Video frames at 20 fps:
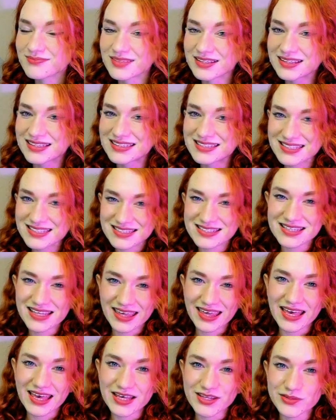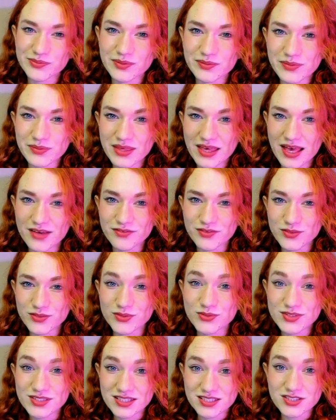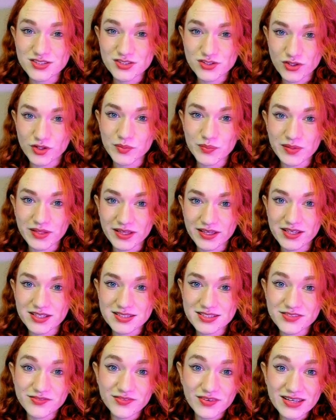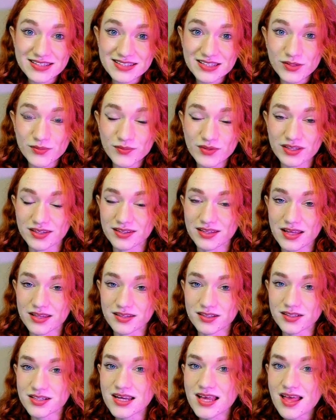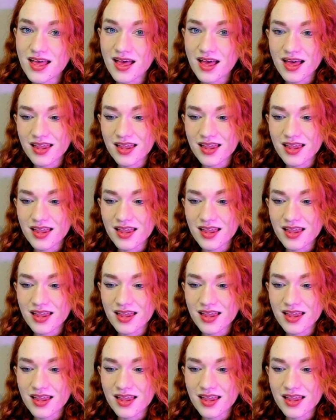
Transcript: But this is the case when we have two such strong players facing one another.